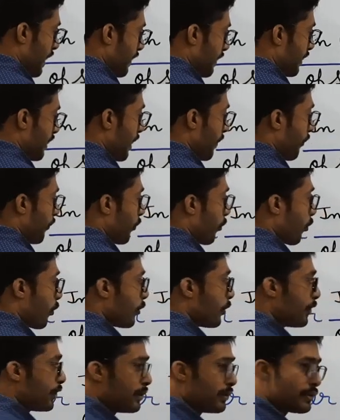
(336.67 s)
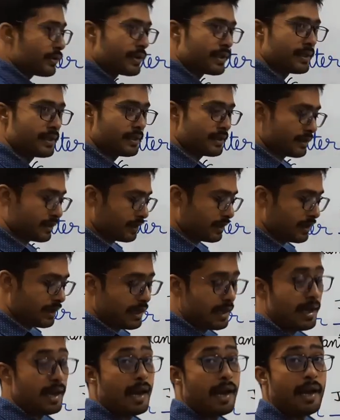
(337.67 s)
they produces
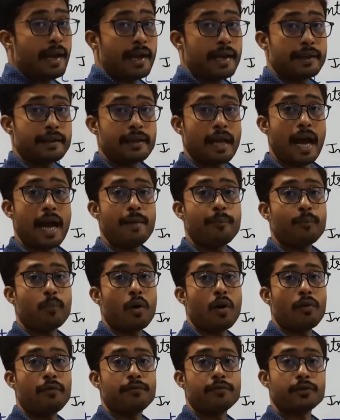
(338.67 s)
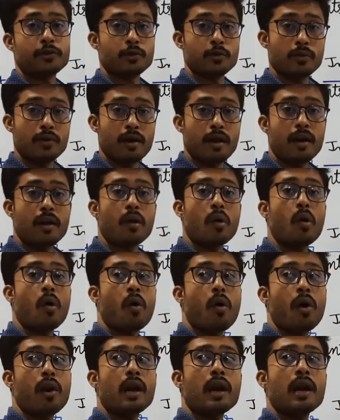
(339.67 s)
a type of sugar
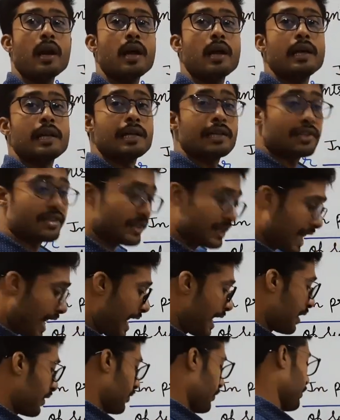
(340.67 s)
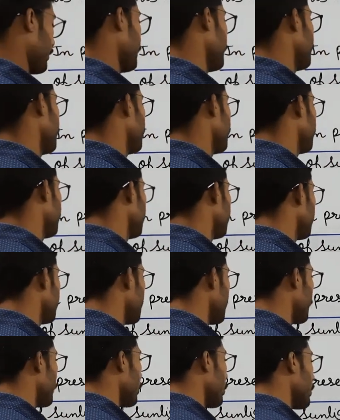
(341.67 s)
or starch.
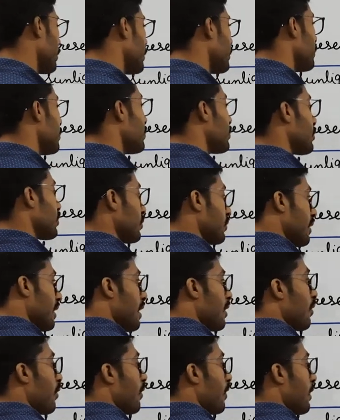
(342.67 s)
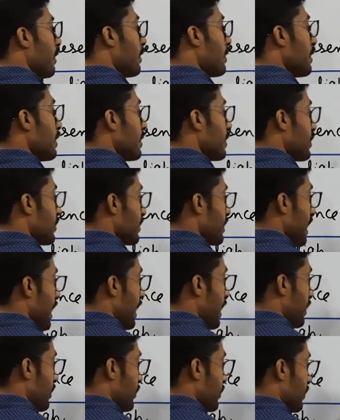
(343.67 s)
They produce sugar or
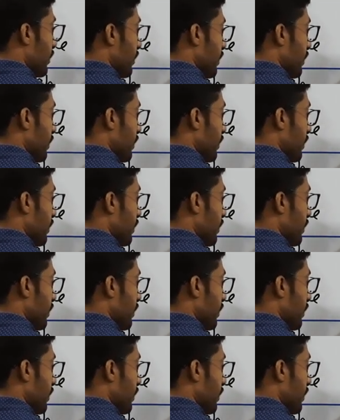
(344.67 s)
starch.